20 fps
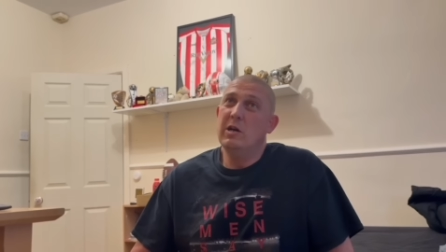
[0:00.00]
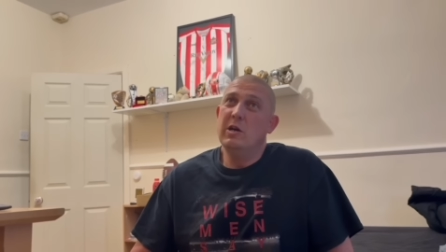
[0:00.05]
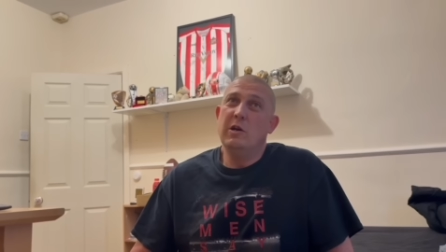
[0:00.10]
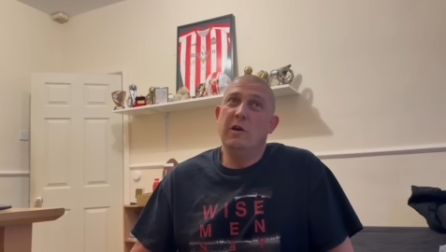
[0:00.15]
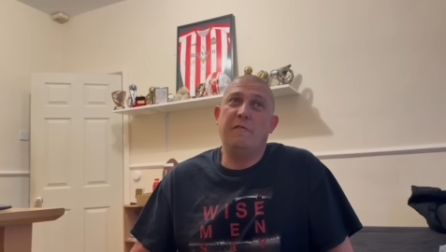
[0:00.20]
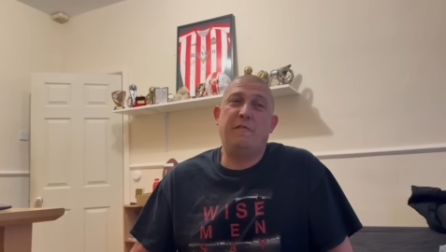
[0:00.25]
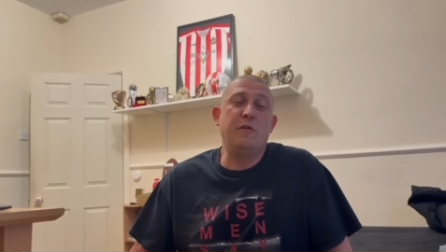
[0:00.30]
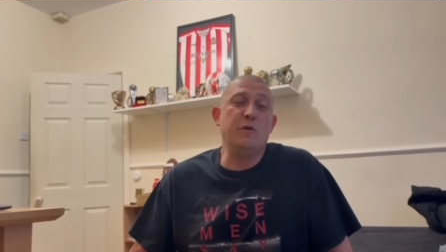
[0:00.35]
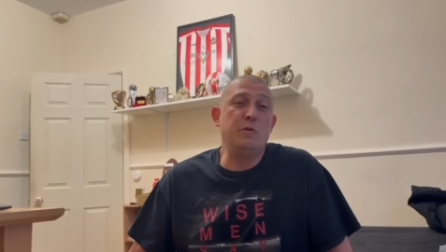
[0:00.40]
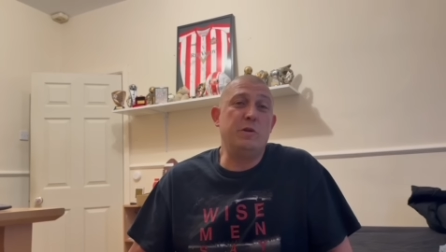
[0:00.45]

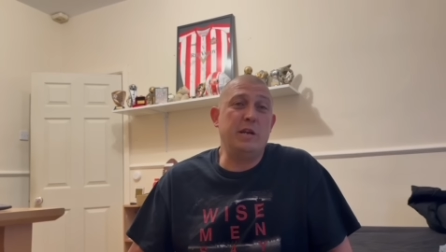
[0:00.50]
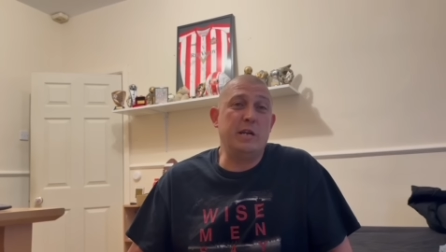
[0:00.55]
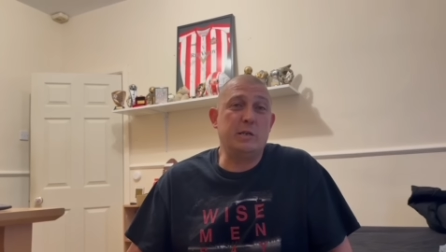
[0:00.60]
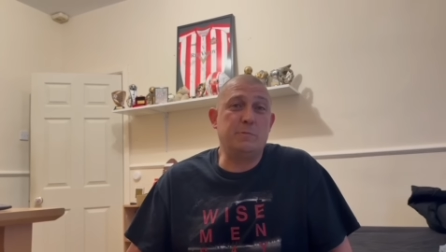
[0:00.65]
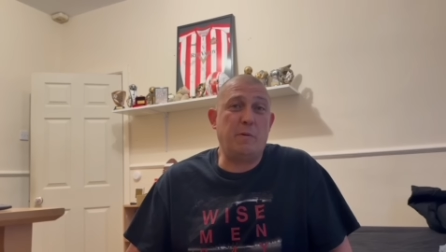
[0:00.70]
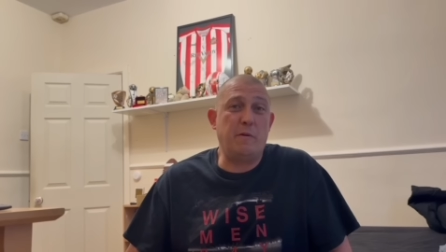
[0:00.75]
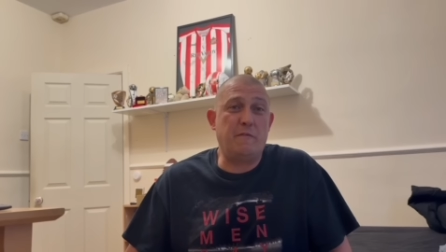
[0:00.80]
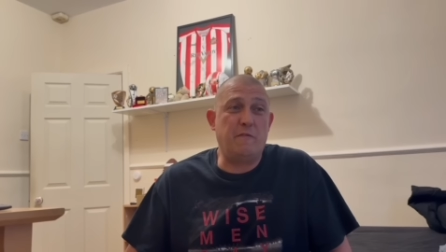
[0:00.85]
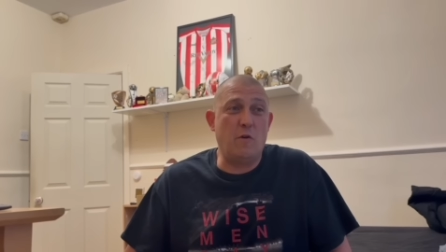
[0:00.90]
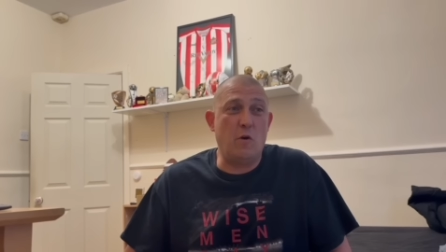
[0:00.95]
a few days
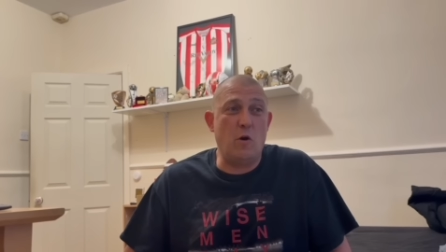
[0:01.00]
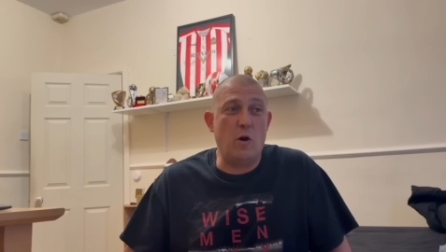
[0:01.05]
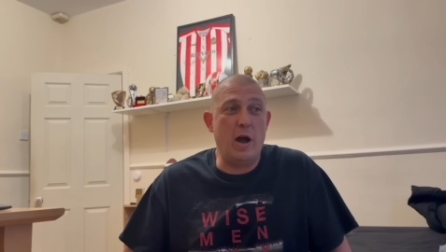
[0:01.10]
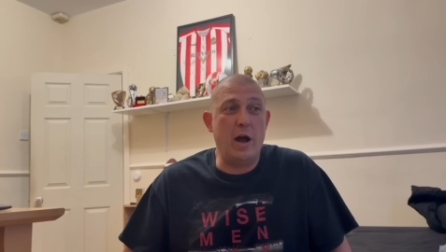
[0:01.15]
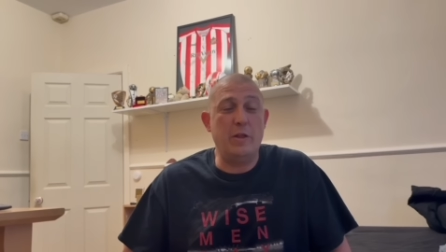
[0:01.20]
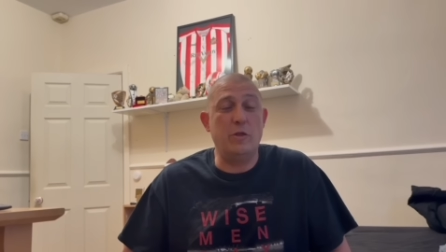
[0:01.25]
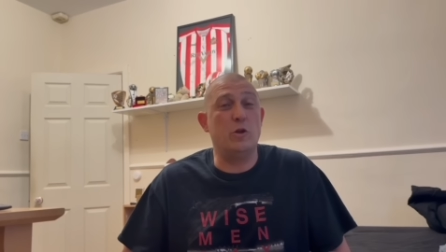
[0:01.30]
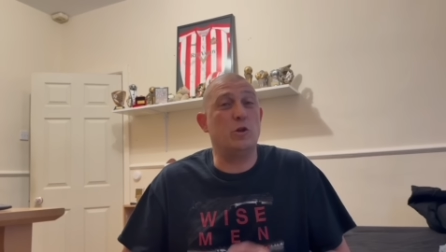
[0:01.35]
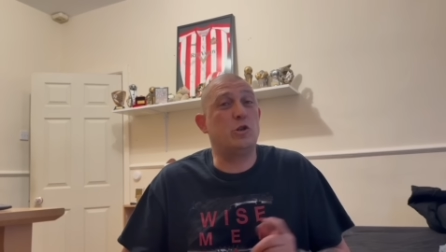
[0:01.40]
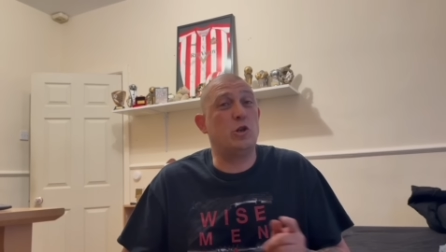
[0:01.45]
before,
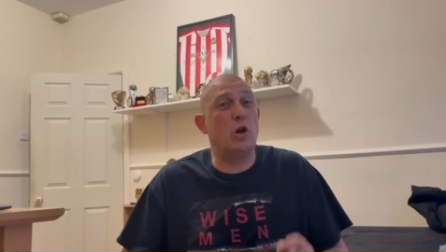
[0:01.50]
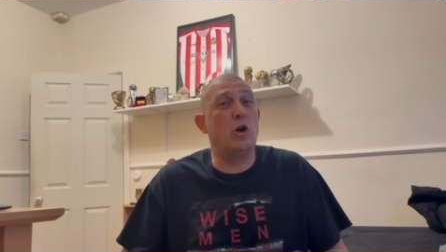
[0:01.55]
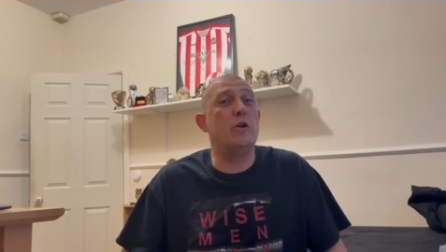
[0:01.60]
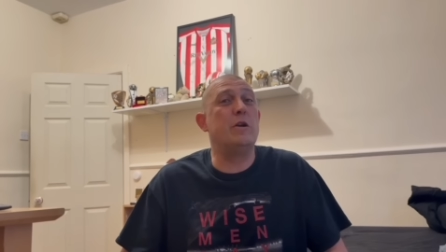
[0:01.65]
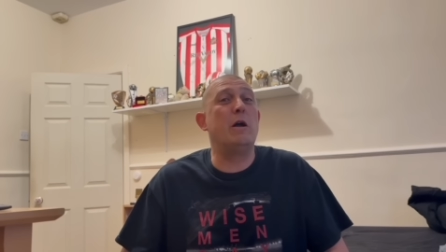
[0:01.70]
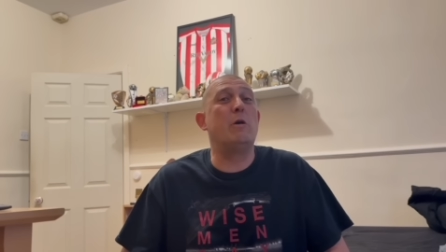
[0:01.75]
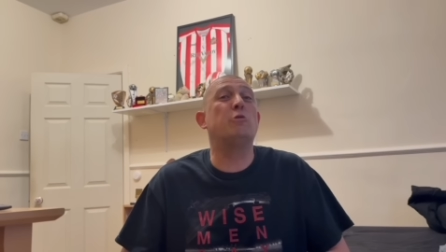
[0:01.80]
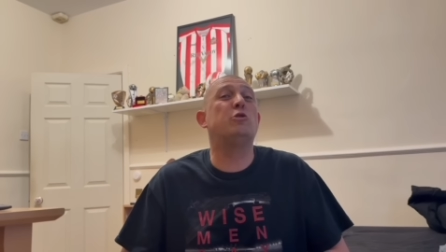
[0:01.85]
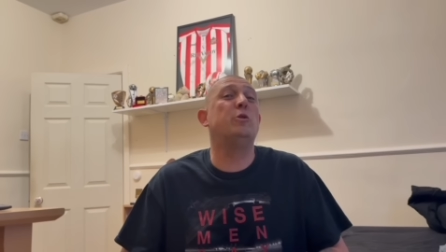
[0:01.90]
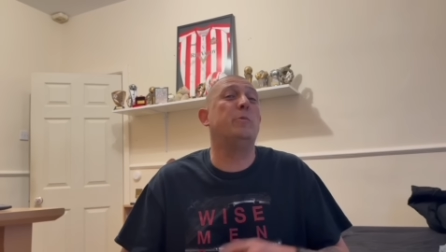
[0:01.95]
and they
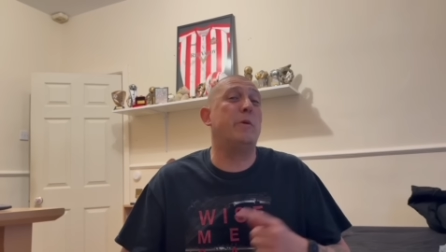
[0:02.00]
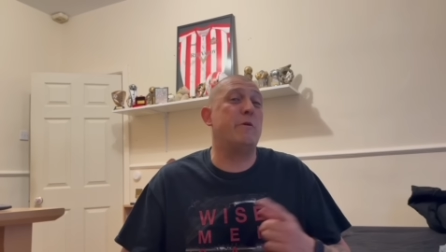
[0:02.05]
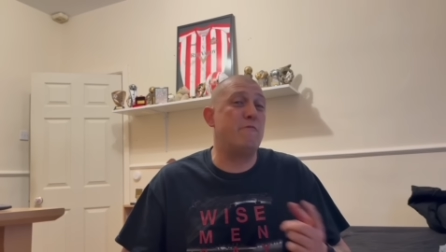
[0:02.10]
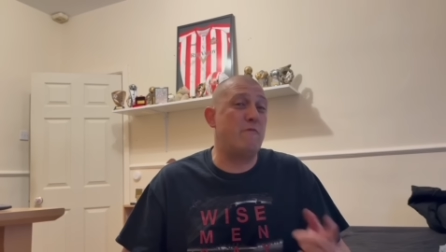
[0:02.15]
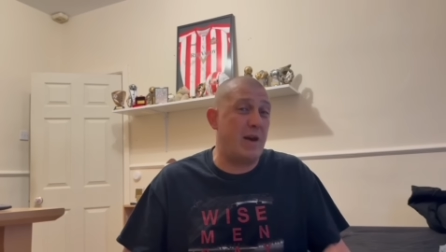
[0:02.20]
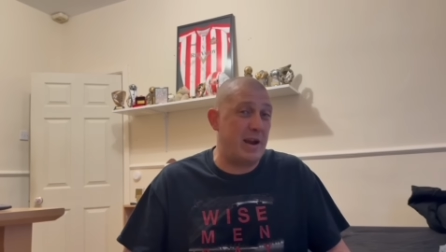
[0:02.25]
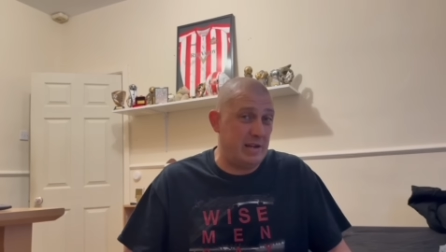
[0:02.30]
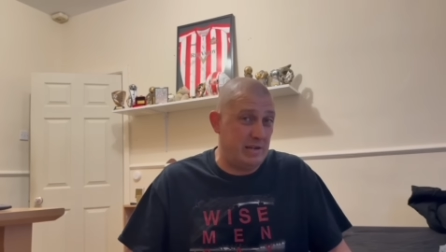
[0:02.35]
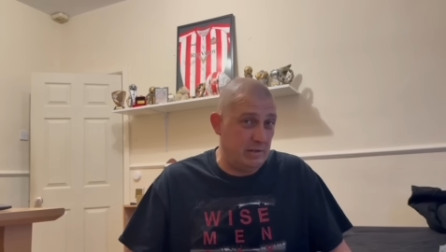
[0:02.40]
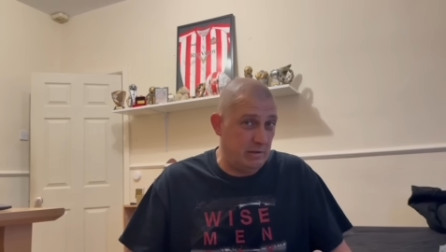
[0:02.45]
turned out to be
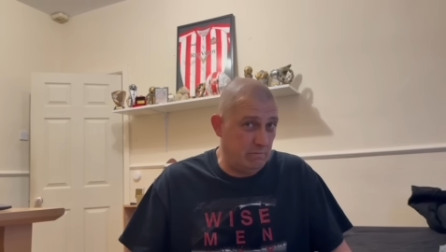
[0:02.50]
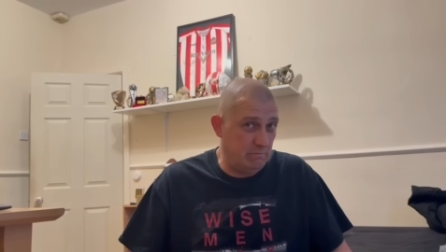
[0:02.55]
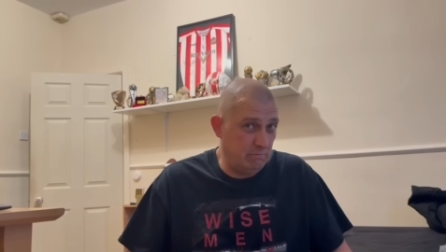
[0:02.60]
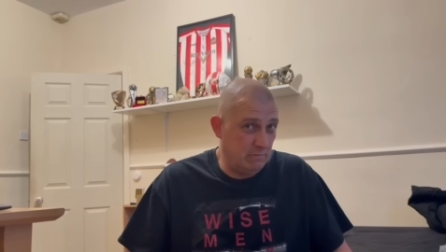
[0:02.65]
right.